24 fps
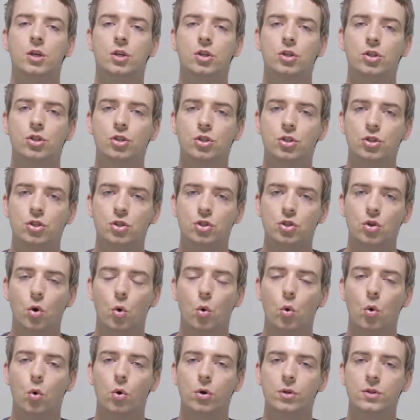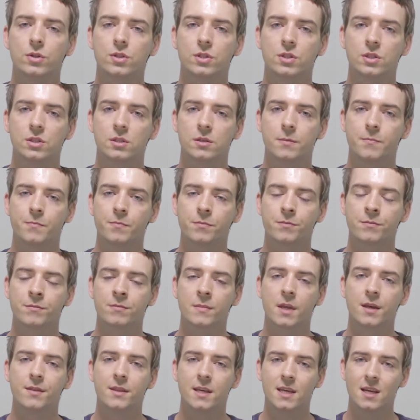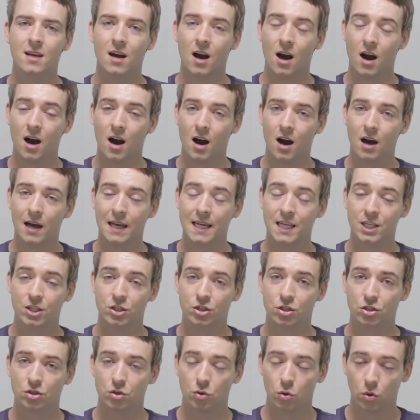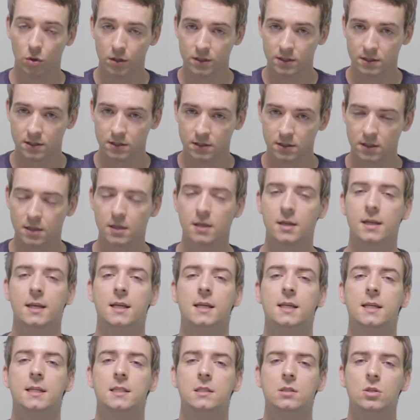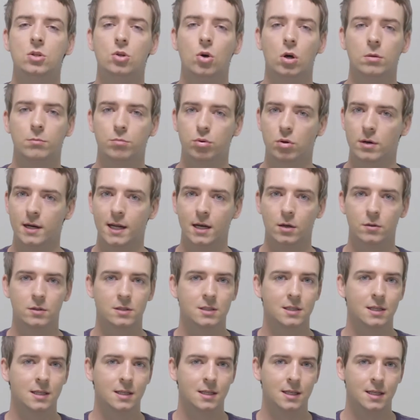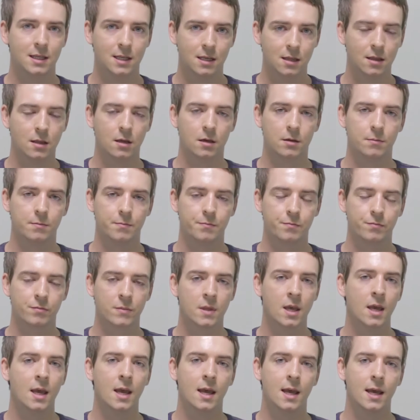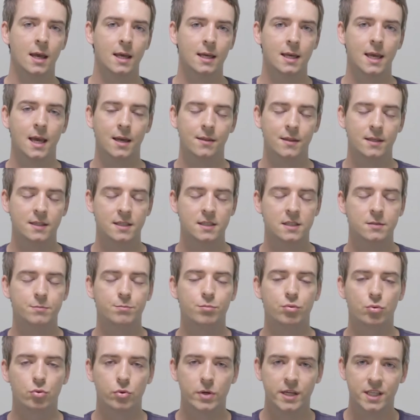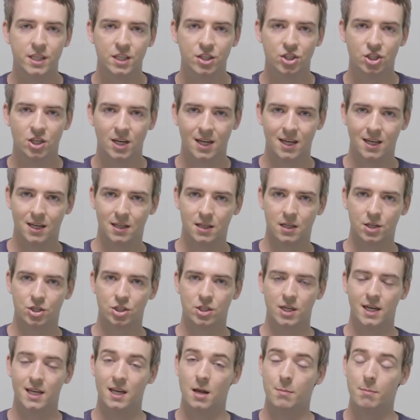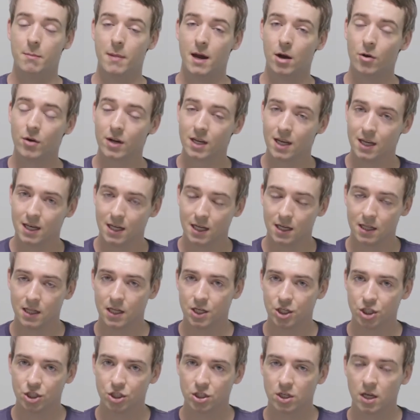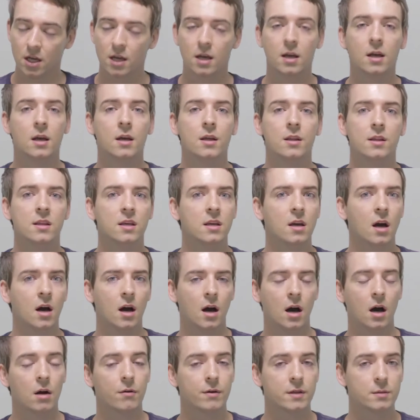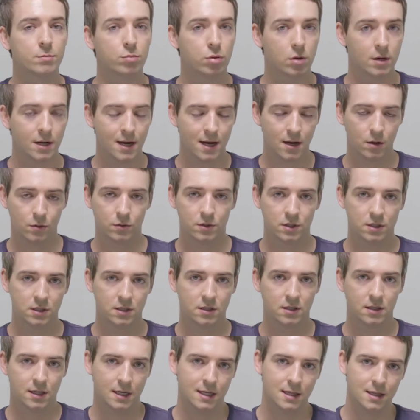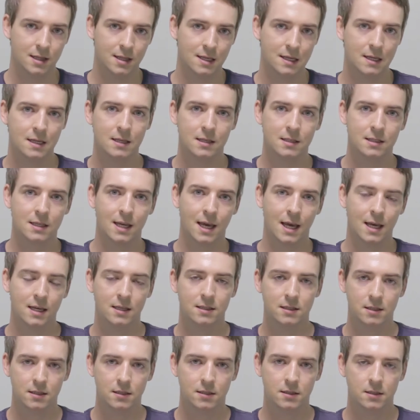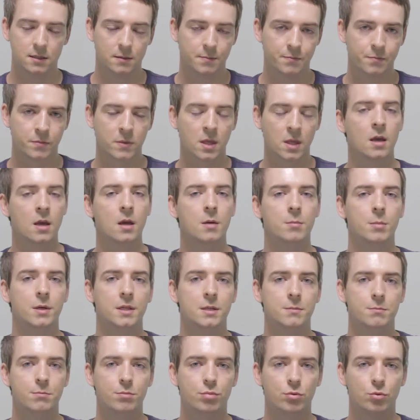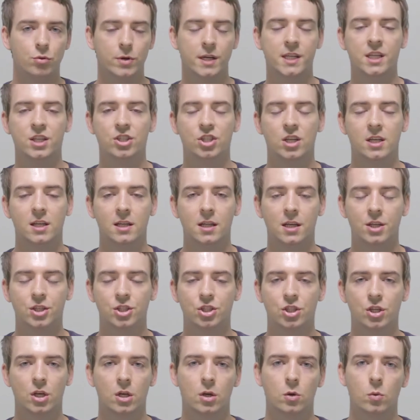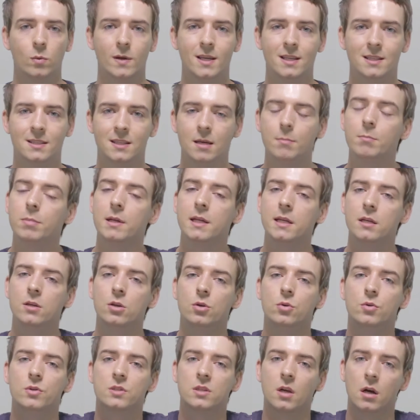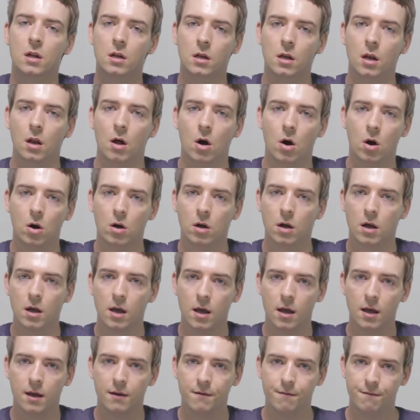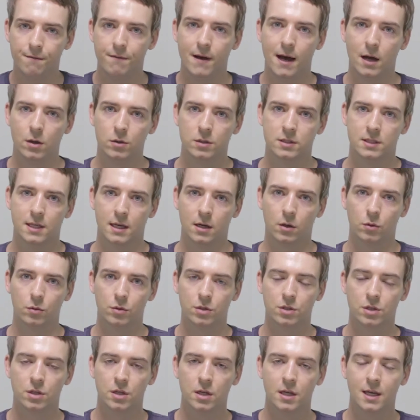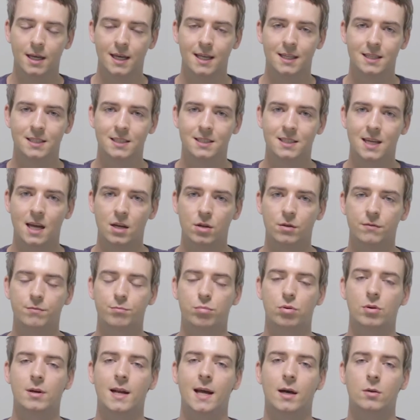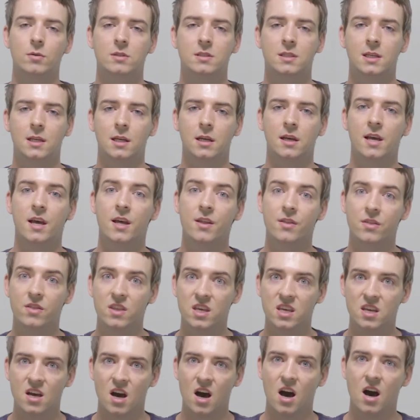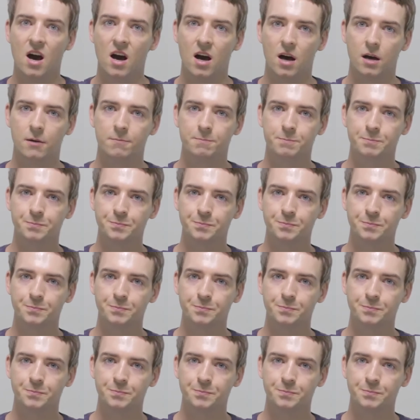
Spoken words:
shorts. The R in shorts is not pronounced either. Again, this is British English. In American English, the R is pronounced in these cases. But in British English, we simply use a long vowel sound instead of pronouncing the R.